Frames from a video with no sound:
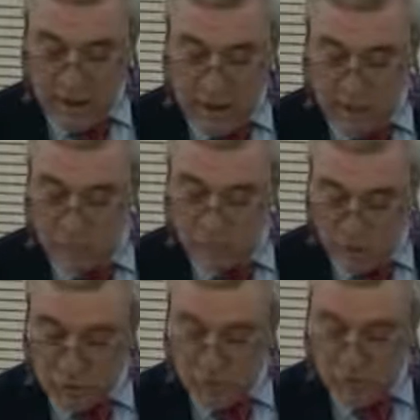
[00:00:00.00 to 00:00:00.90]
I do
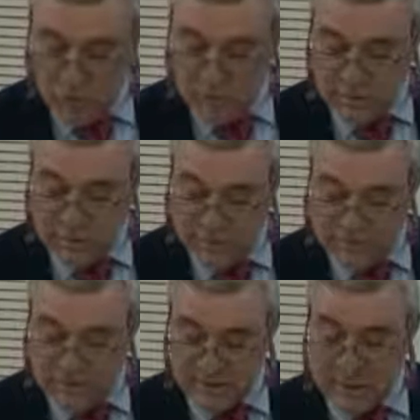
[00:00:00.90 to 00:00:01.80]
not
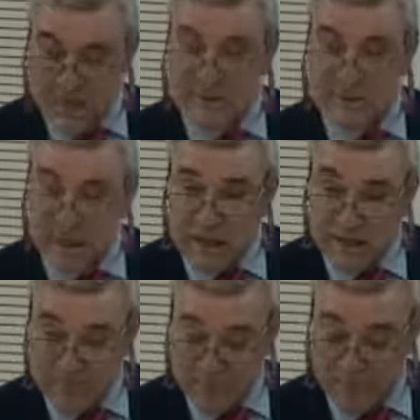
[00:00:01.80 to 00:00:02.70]
let that
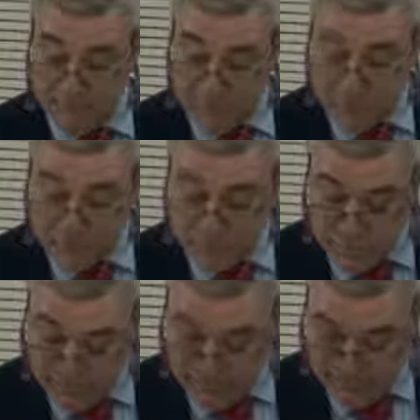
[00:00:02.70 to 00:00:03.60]
color my
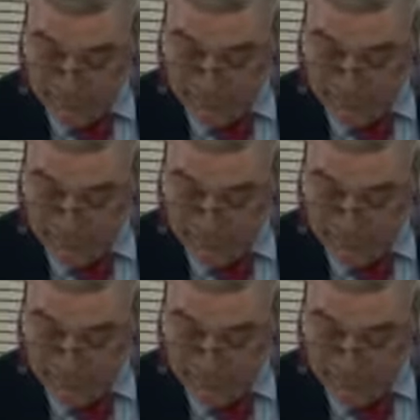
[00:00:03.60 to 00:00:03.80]
judgment.